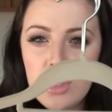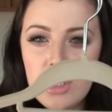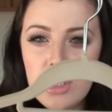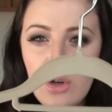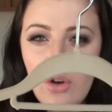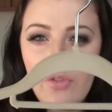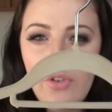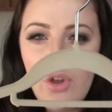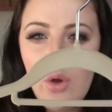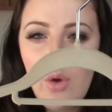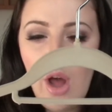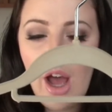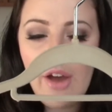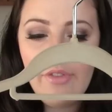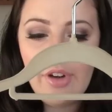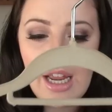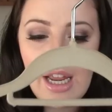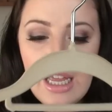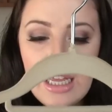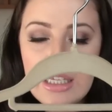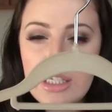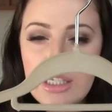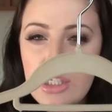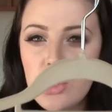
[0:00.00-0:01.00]
So if you have
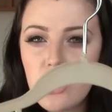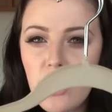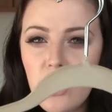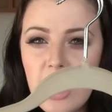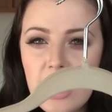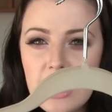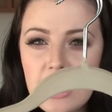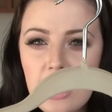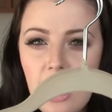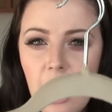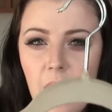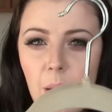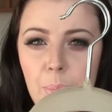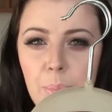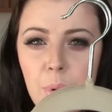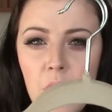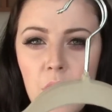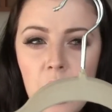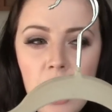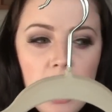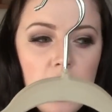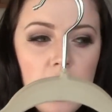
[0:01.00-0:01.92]
like a string top,